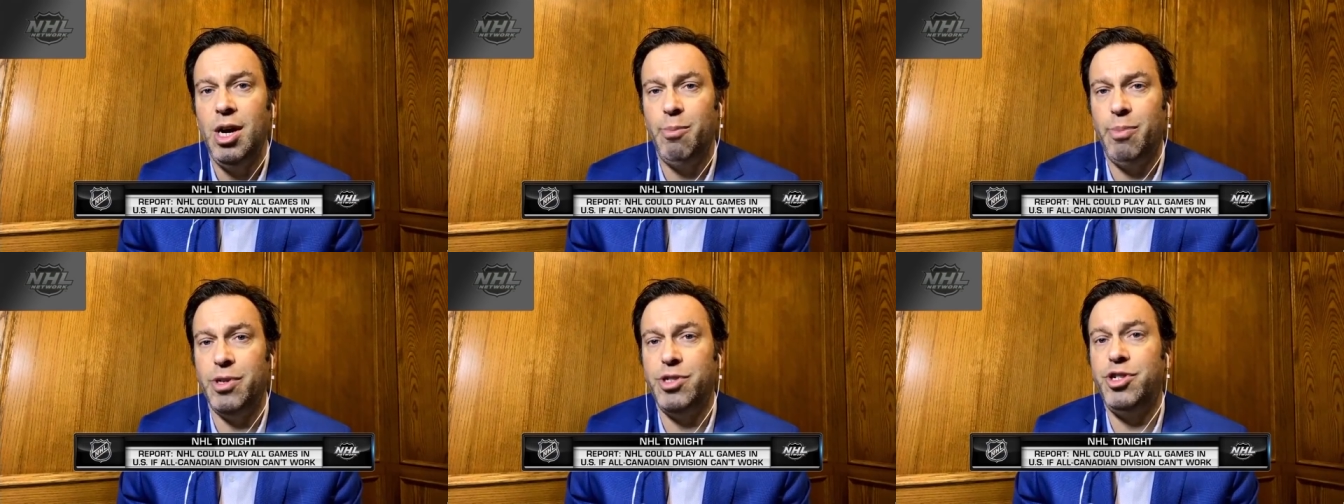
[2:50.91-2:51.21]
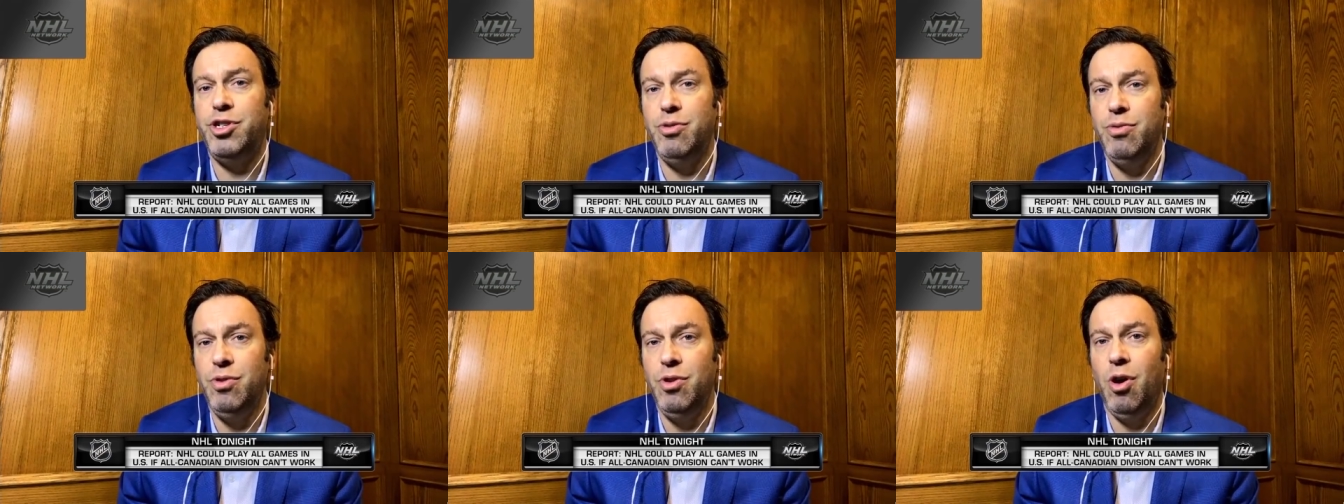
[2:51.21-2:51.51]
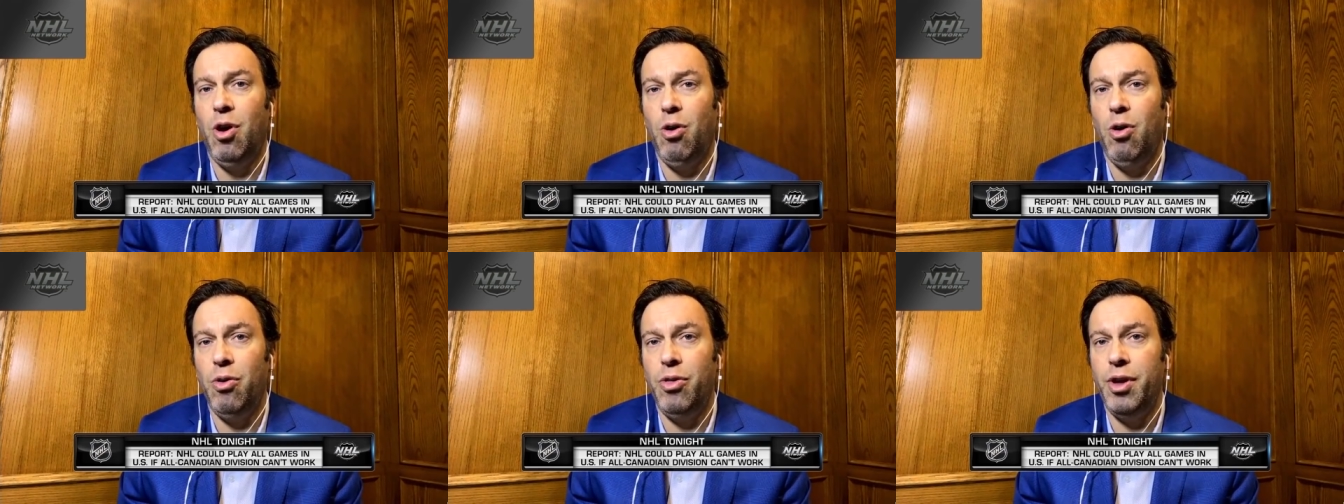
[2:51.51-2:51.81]
but you
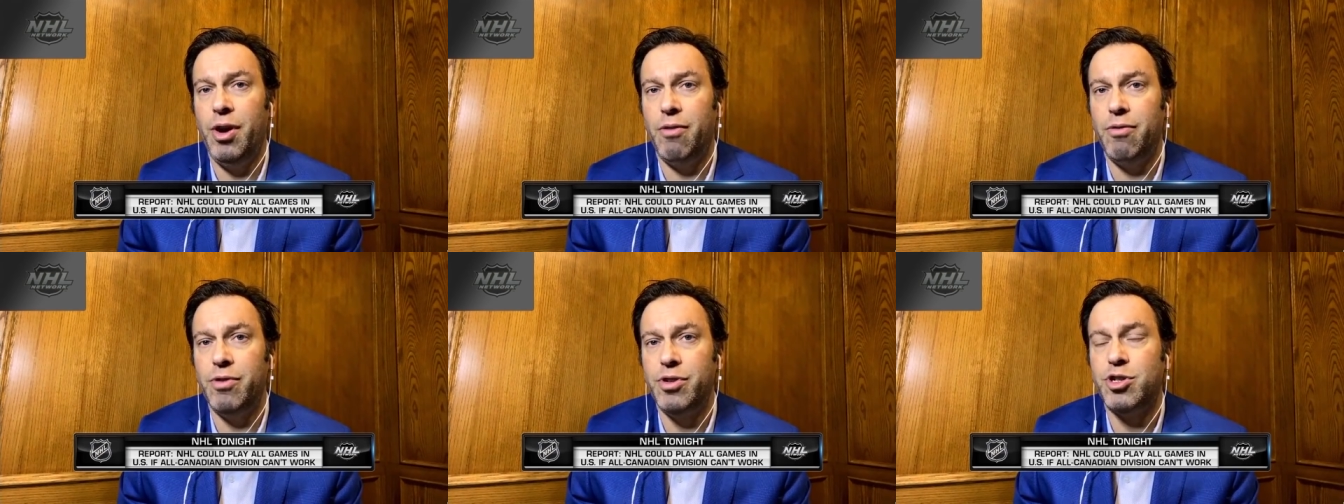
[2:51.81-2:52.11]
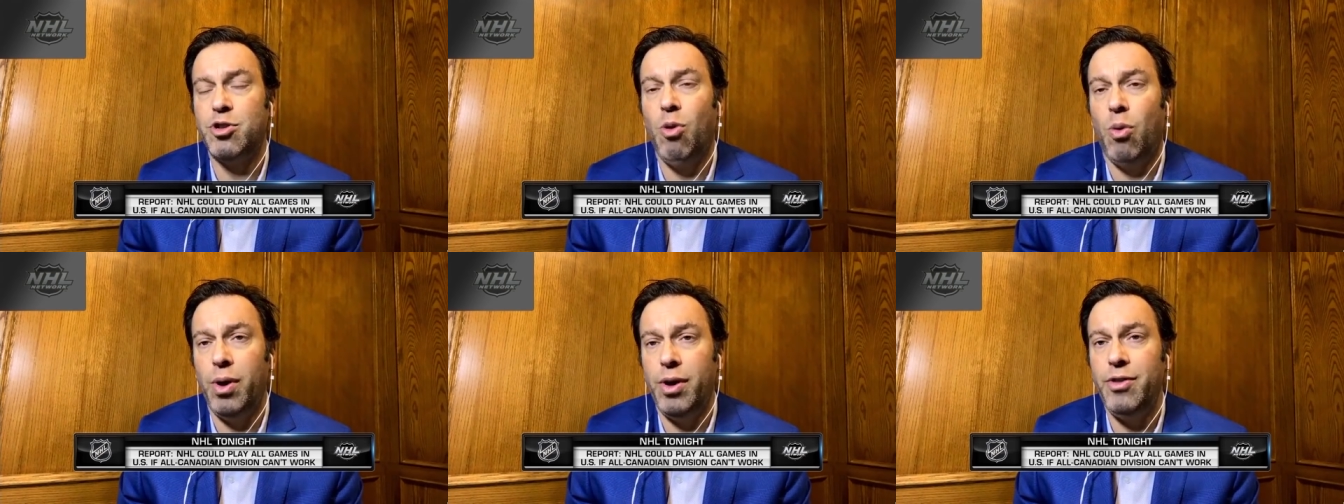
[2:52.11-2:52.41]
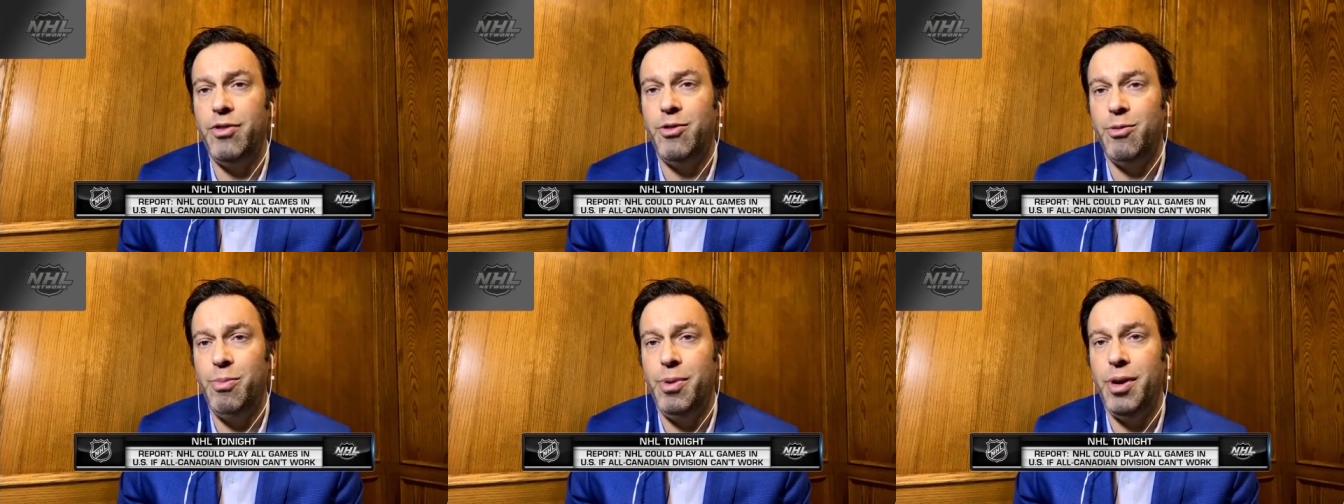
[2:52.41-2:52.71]
know there is
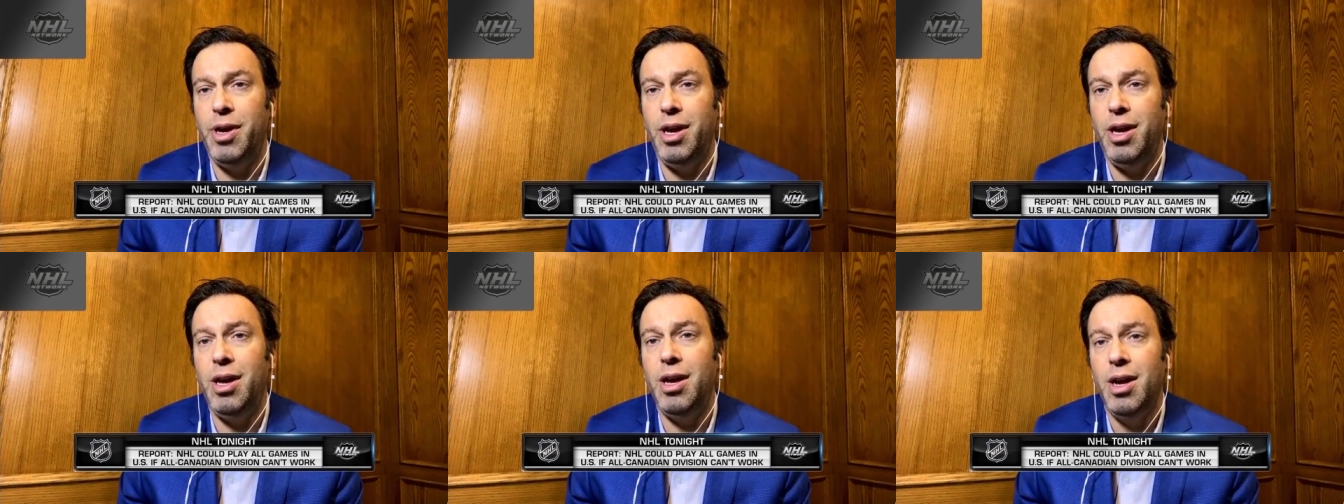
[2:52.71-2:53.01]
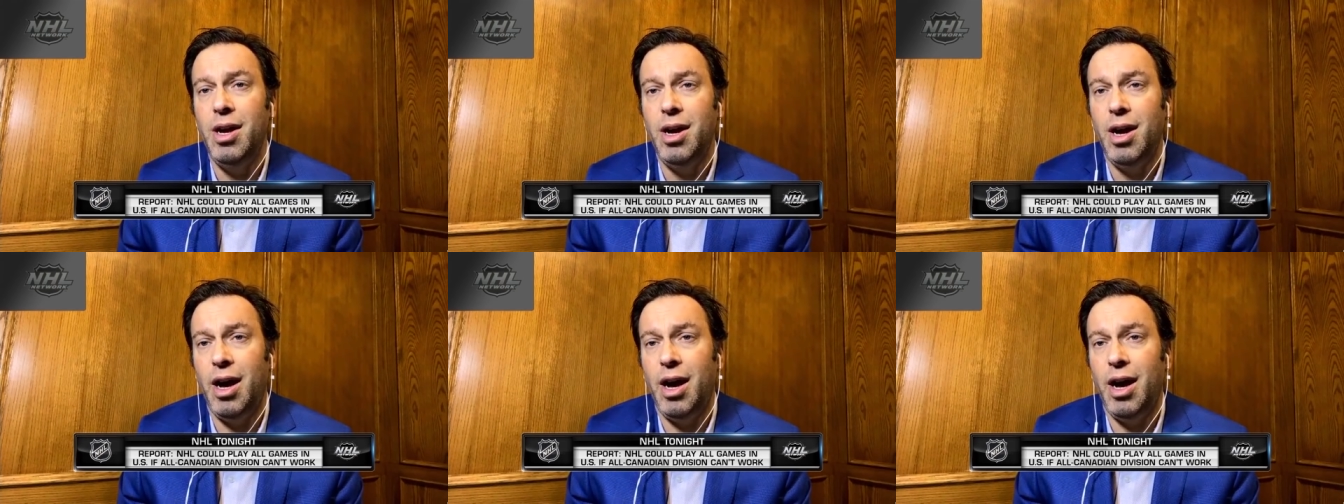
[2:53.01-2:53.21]
going to be